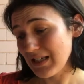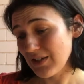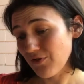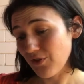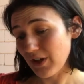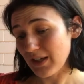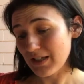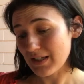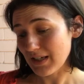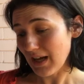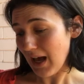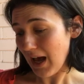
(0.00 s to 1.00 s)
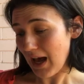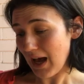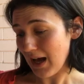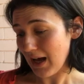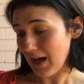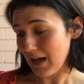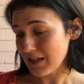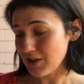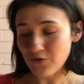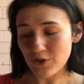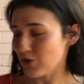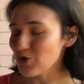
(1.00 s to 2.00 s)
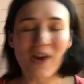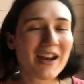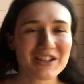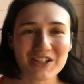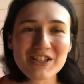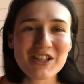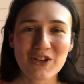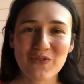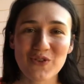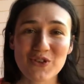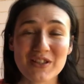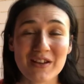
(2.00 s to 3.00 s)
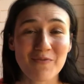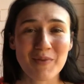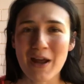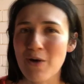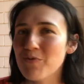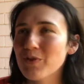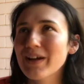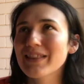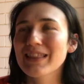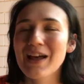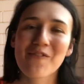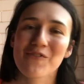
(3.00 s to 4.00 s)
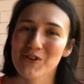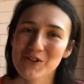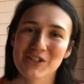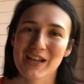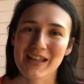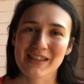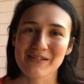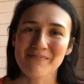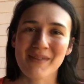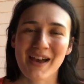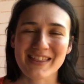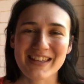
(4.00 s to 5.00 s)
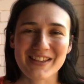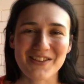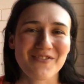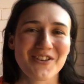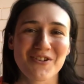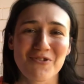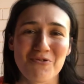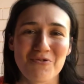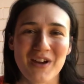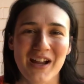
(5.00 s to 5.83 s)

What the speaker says: different strategies that you've used that have been helpful. I'd love for you to share them. I think that we can all